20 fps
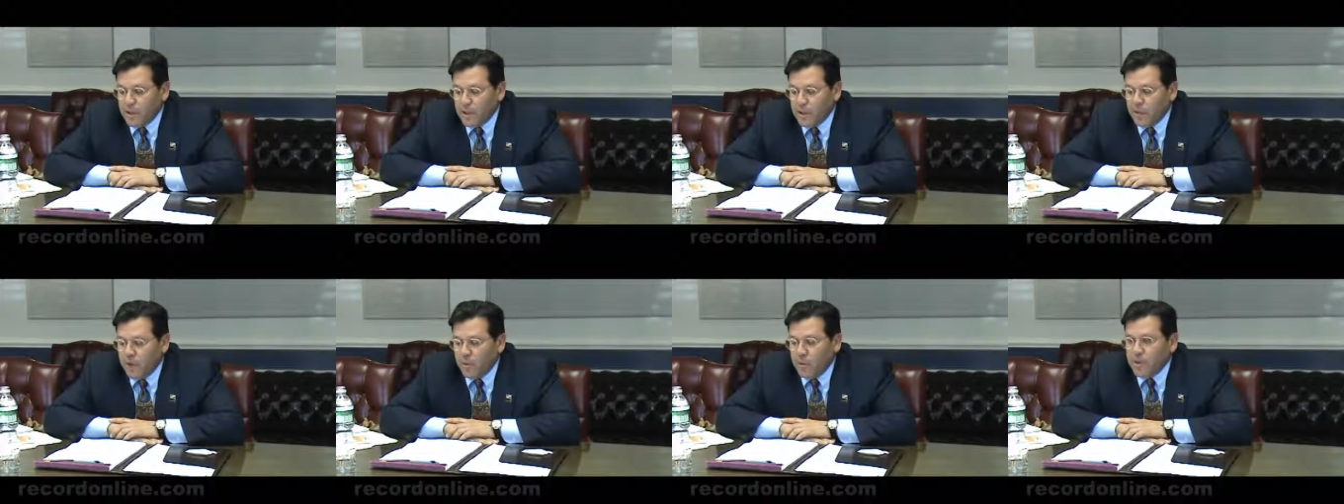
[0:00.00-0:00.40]

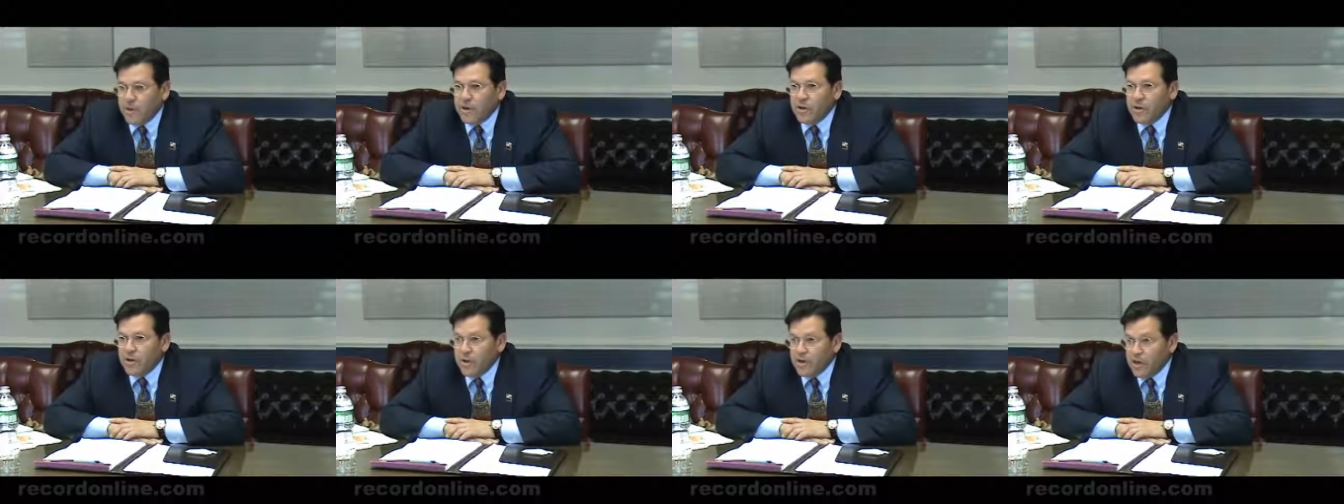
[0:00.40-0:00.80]
Uh, we
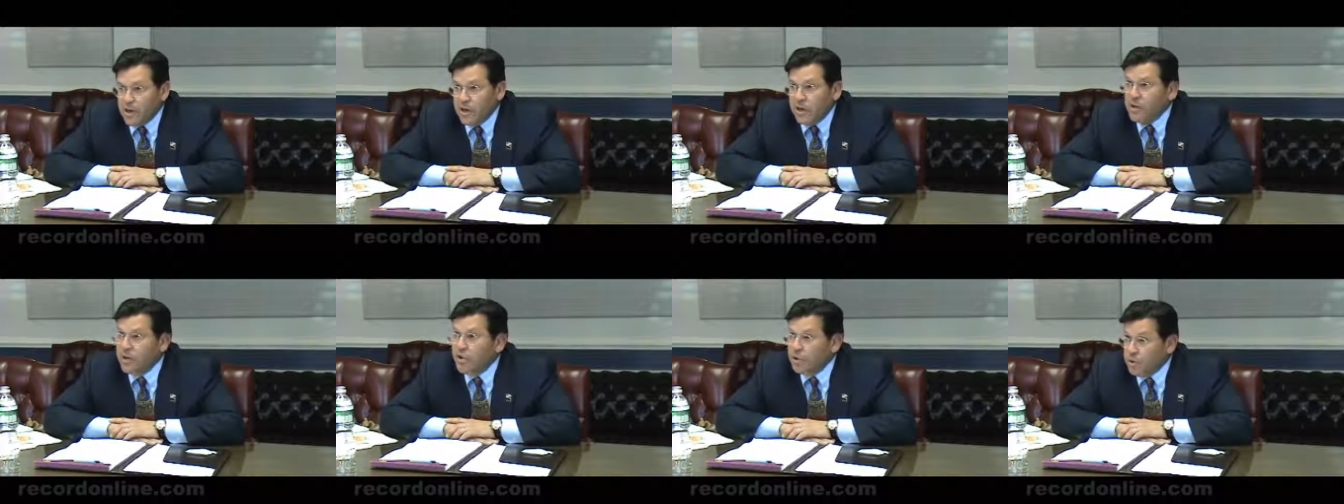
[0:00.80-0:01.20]

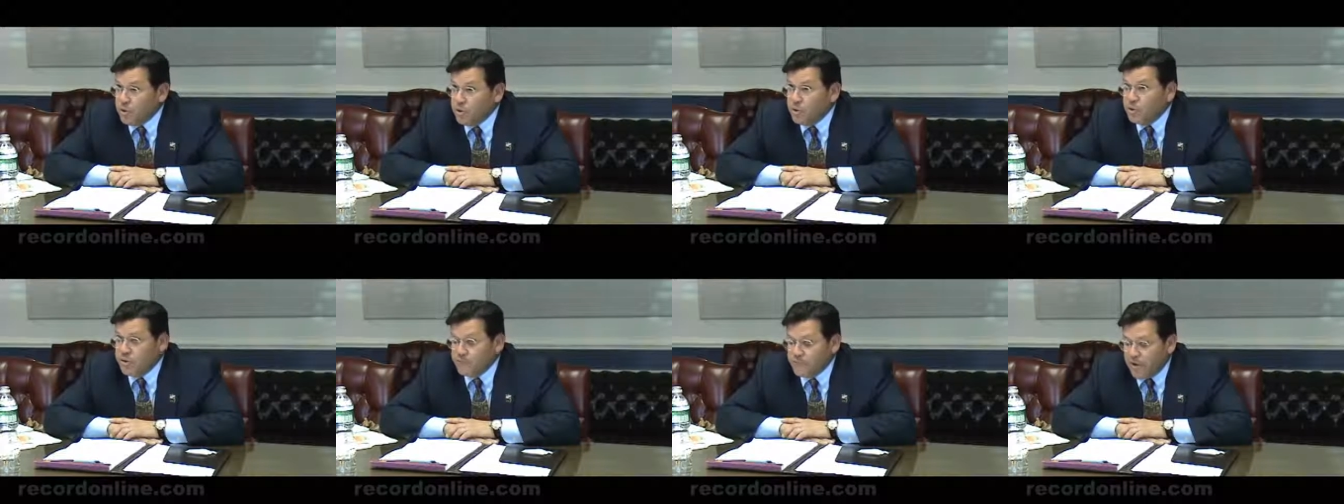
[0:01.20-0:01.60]
needed an
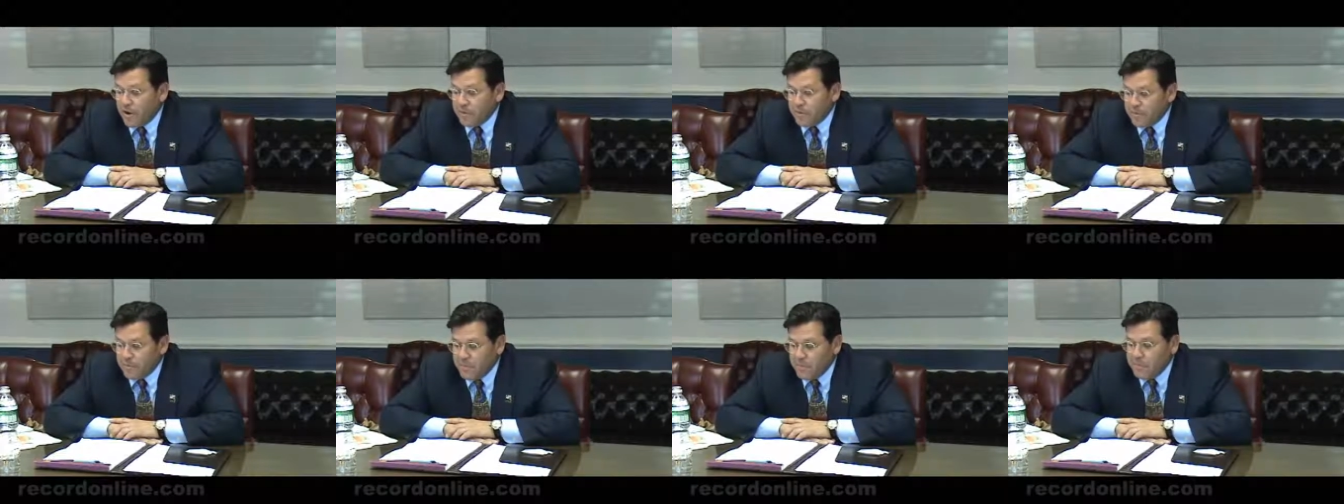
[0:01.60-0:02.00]
inclusive
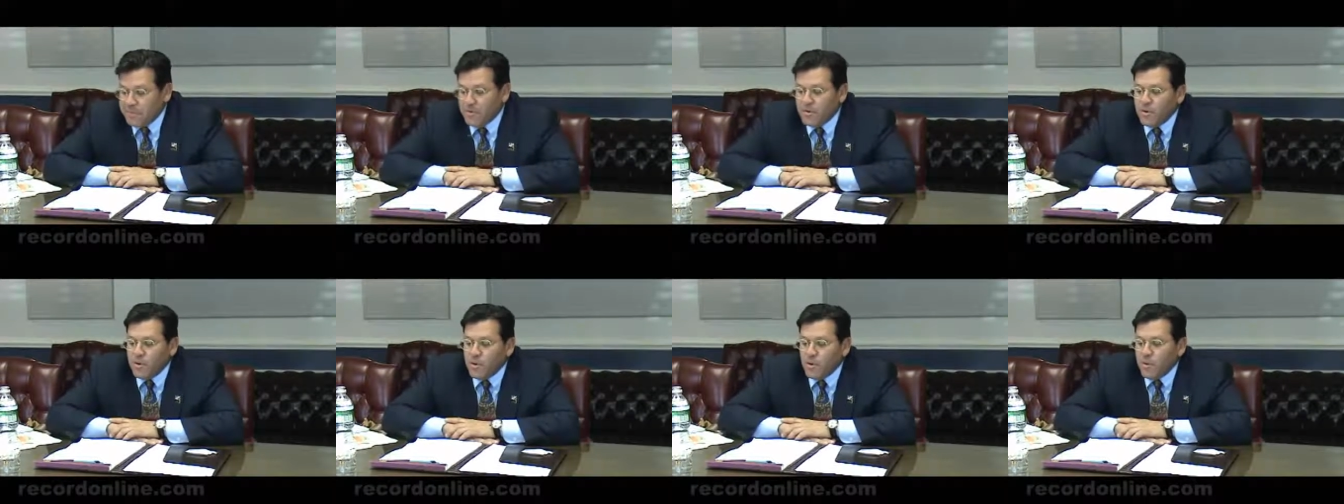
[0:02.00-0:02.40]
government,
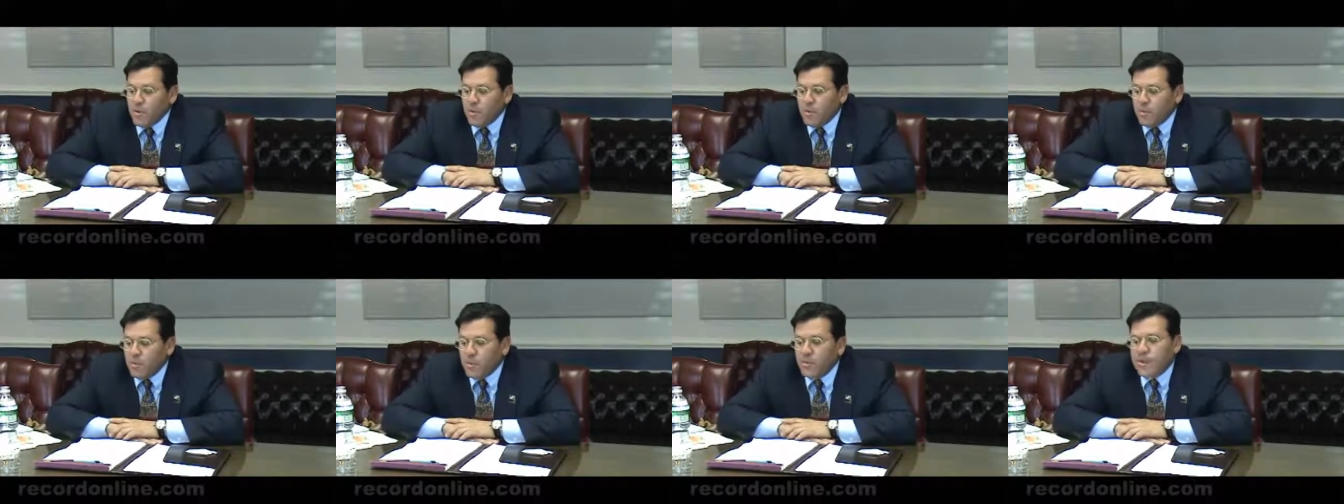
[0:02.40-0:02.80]

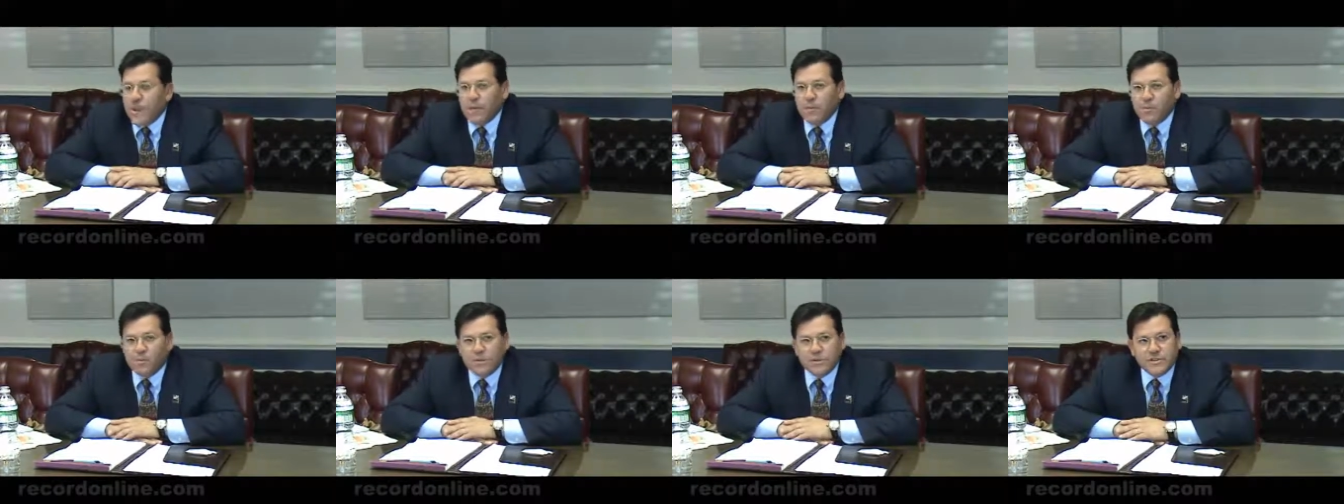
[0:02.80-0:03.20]
one
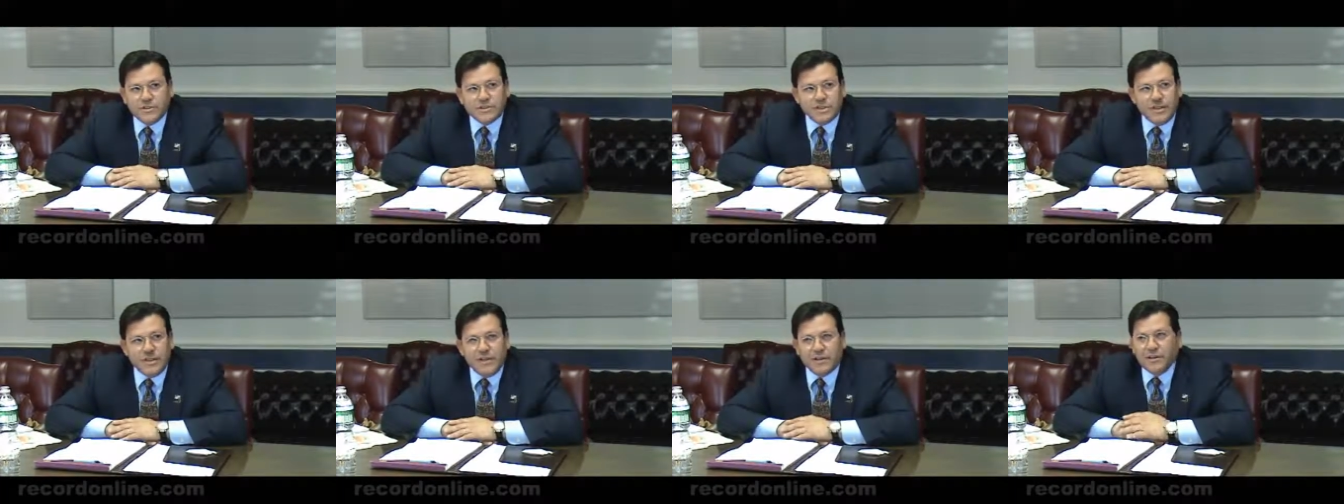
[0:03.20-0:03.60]
that was
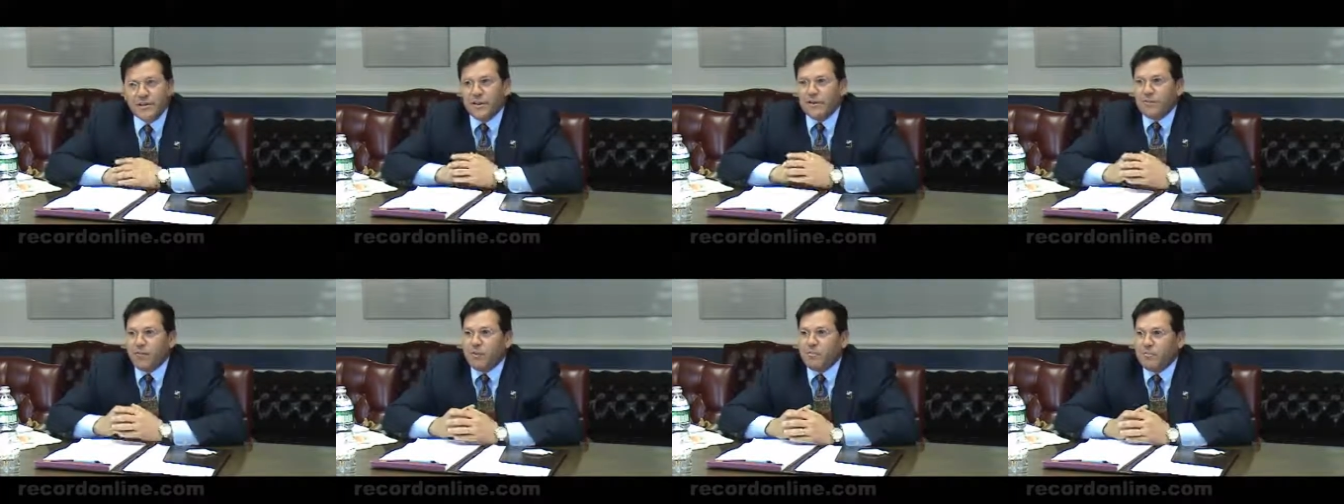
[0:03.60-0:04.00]
uh,
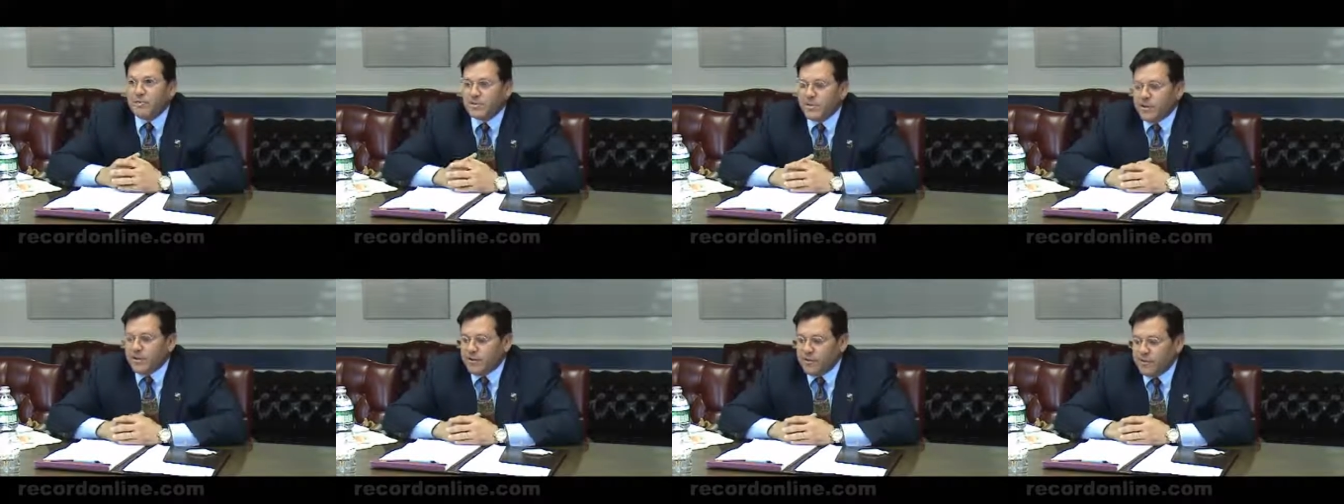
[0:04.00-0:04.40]

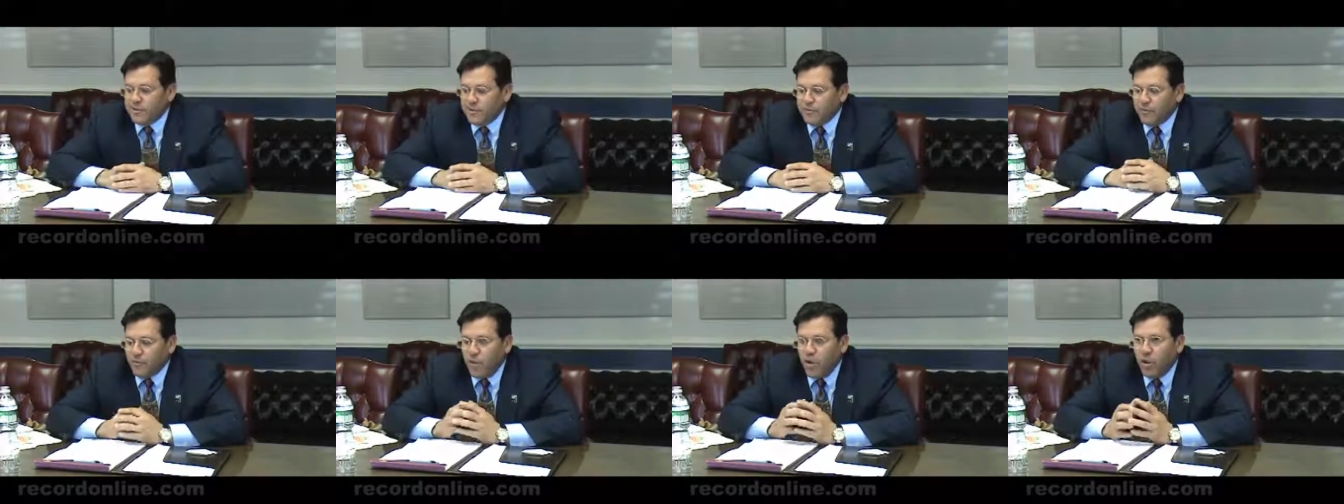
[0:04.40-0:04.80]
representative
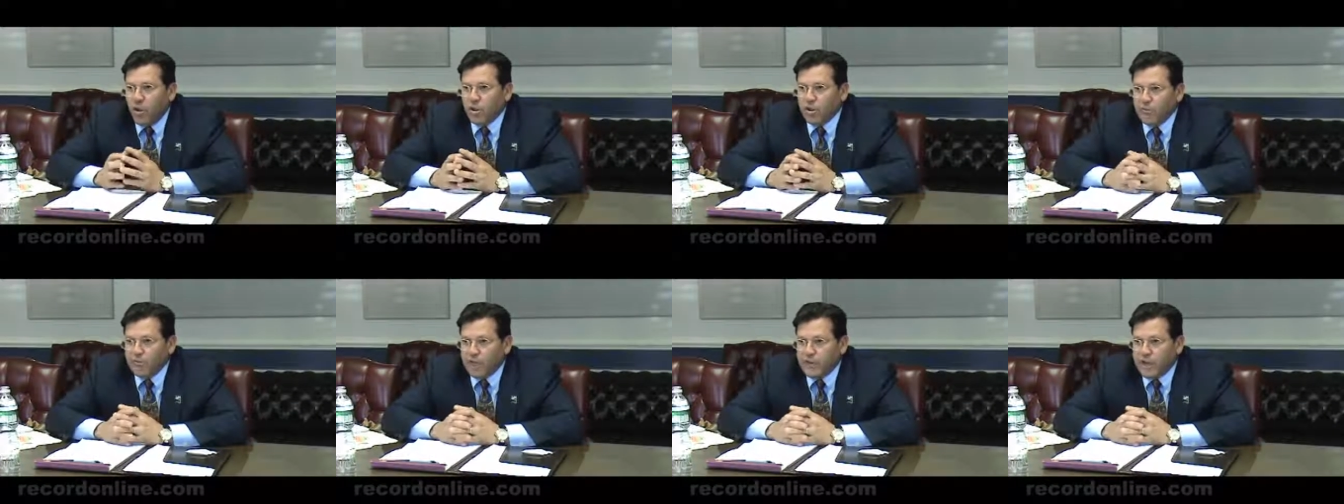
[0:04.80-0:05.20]
of
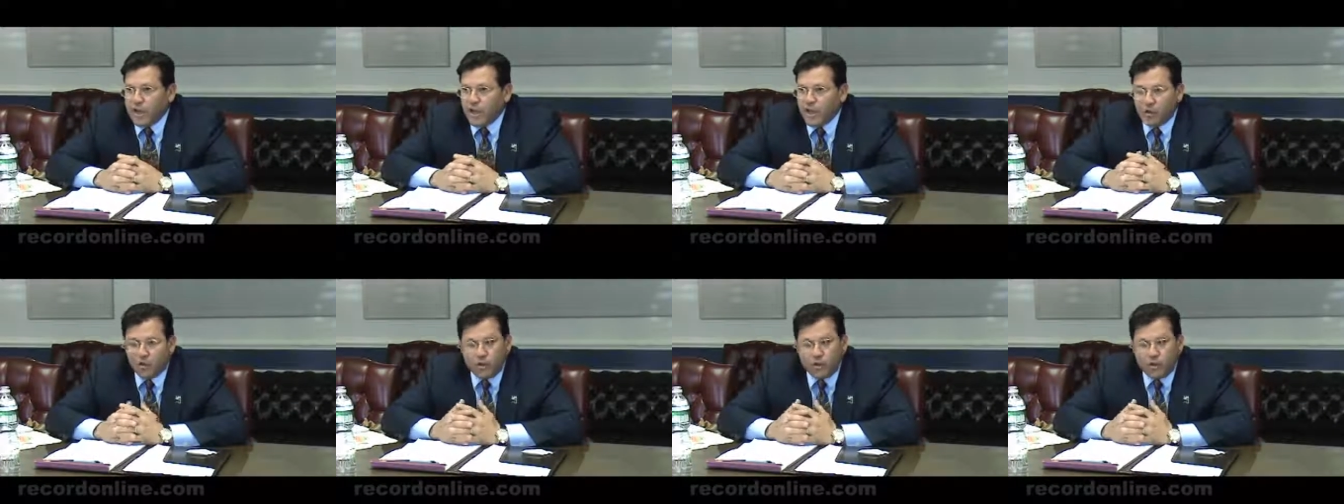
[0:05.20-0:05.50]
all of the cu-